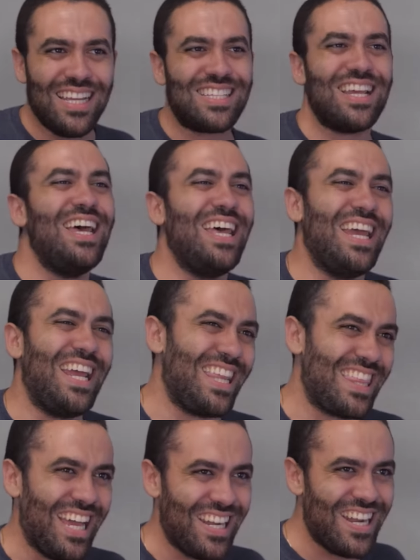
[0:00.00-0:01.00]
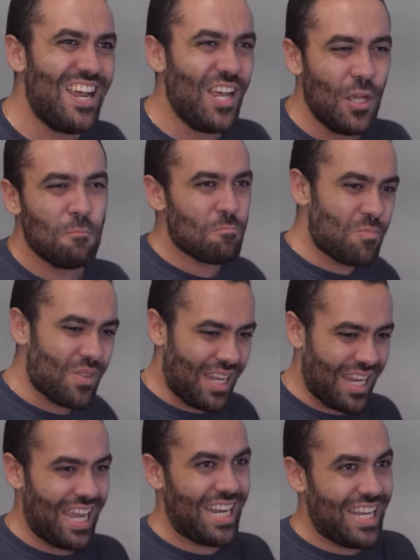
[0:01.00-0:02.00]
So that
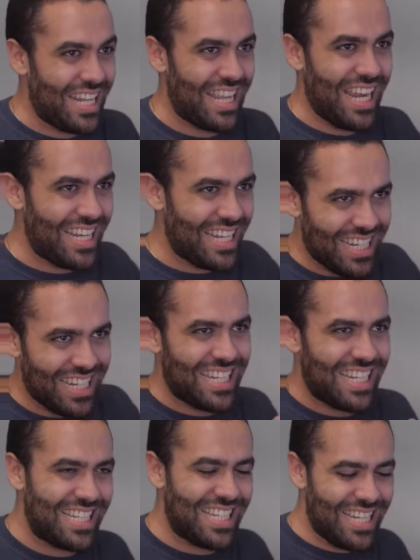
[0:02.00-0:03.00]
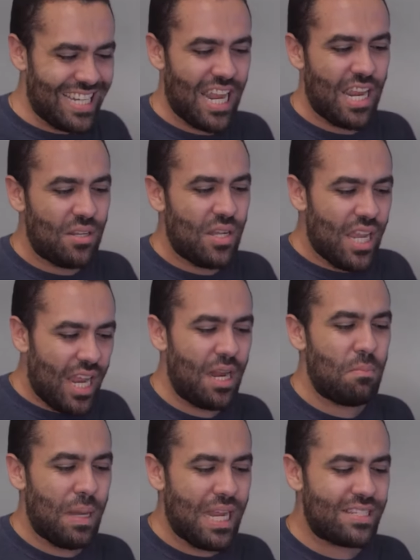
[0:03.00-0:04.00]
again, that
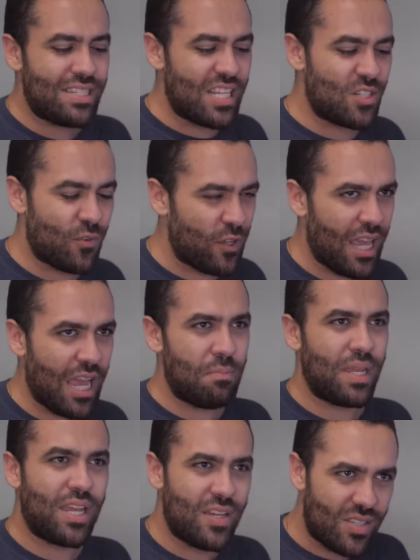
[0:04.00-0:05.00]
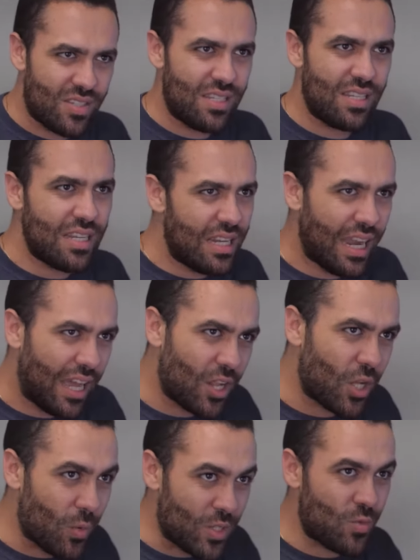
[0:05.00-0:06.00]
it made sense for that because
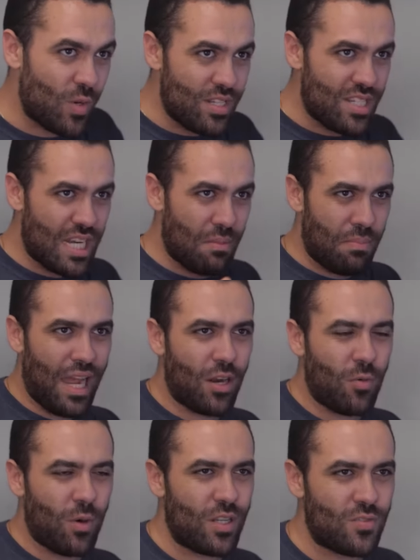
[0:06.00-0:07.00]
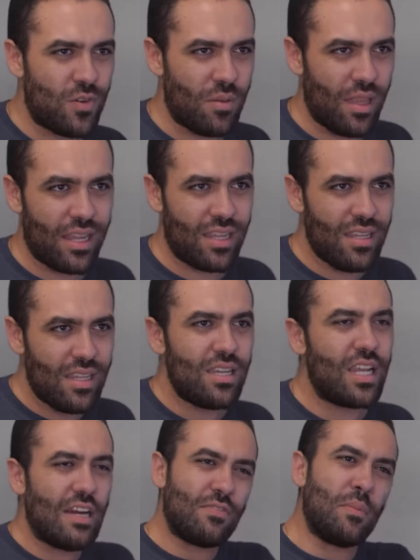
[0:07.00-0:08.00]
Heller was reasoning backwards for like
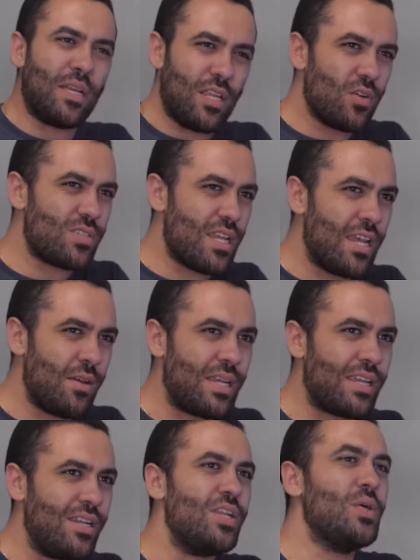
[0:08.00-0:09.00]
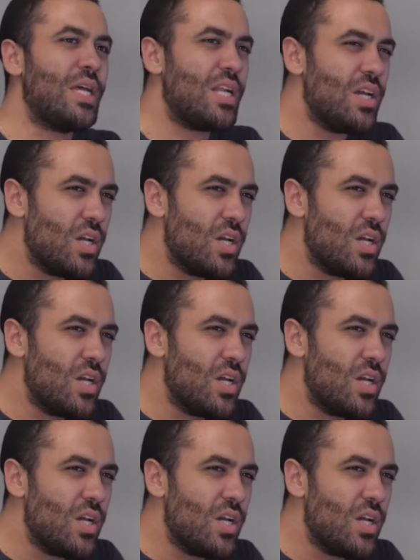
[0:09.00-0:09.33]
government, you're saying we can do it,